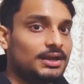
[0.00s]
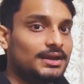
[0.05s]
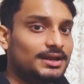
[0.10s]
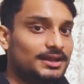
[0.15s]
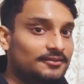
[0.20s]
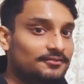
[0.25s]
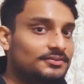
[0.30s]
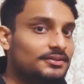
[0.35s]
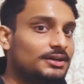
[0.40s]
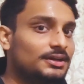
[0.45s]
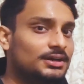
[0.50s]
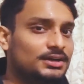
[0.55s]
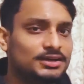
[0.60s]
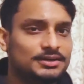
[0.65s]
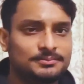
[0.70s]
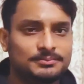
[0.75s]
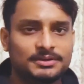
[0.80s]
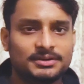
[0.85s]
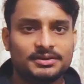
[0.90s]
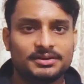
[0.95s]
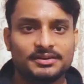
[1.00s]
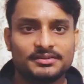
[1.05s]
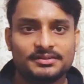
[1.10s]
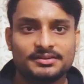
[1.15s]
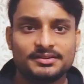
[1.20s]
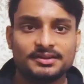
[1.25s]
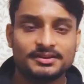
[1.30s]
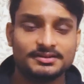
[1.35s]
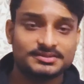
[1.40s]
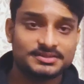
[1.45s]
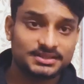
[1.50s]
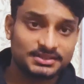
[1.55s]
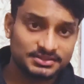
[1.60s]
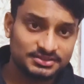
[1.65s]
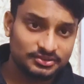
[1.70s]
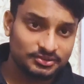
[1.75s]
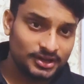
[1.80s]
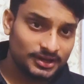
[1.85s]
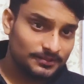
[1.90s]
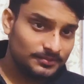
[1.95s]
and if the number doesn't
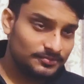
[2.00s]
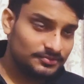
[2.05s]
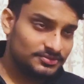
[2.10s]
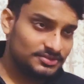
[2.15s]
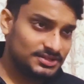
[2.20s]
exist you have